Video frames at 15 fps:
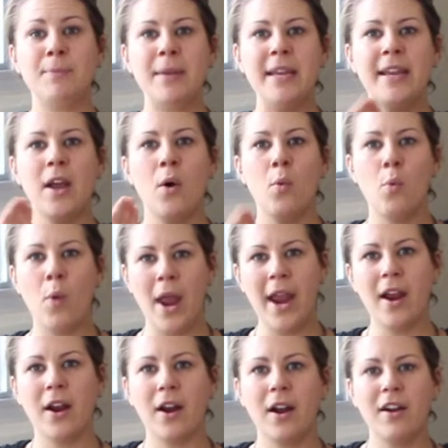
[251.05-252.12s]
being
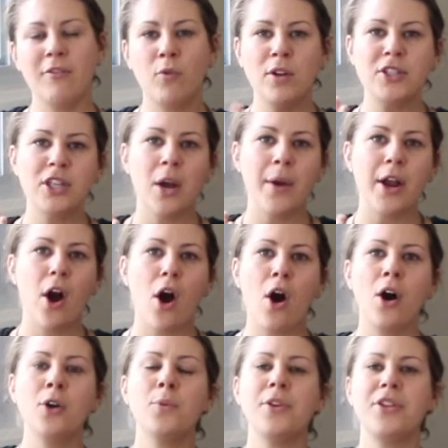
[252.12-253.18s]
aware of what's going
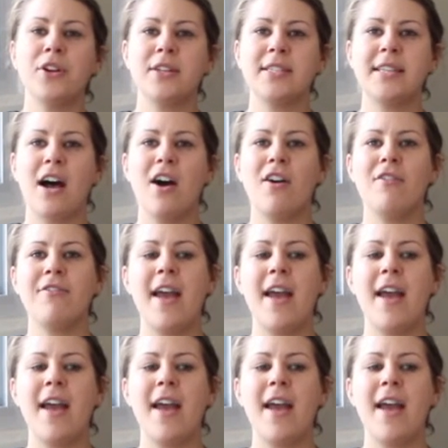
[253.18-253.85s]
on with yourself